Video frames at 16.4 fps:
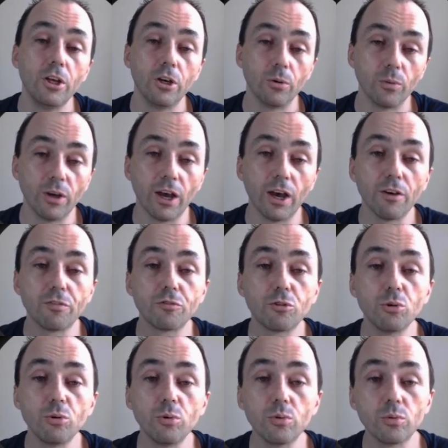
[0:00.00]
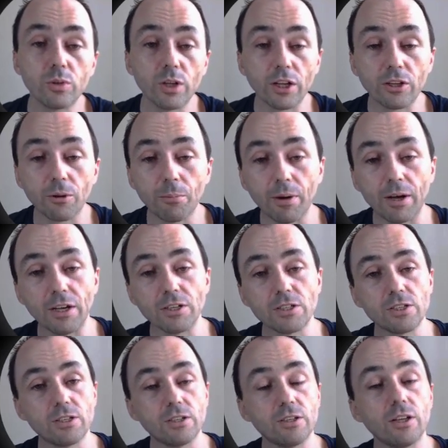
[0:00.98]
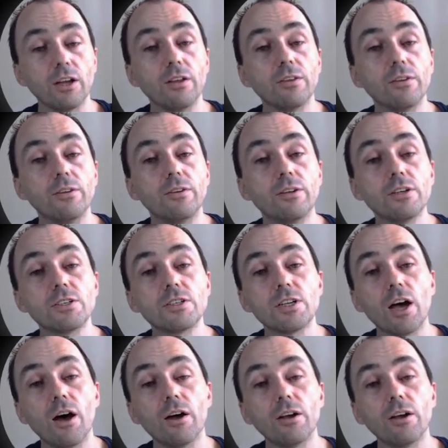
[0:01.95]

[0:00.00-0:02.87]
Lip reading: We have two databases. This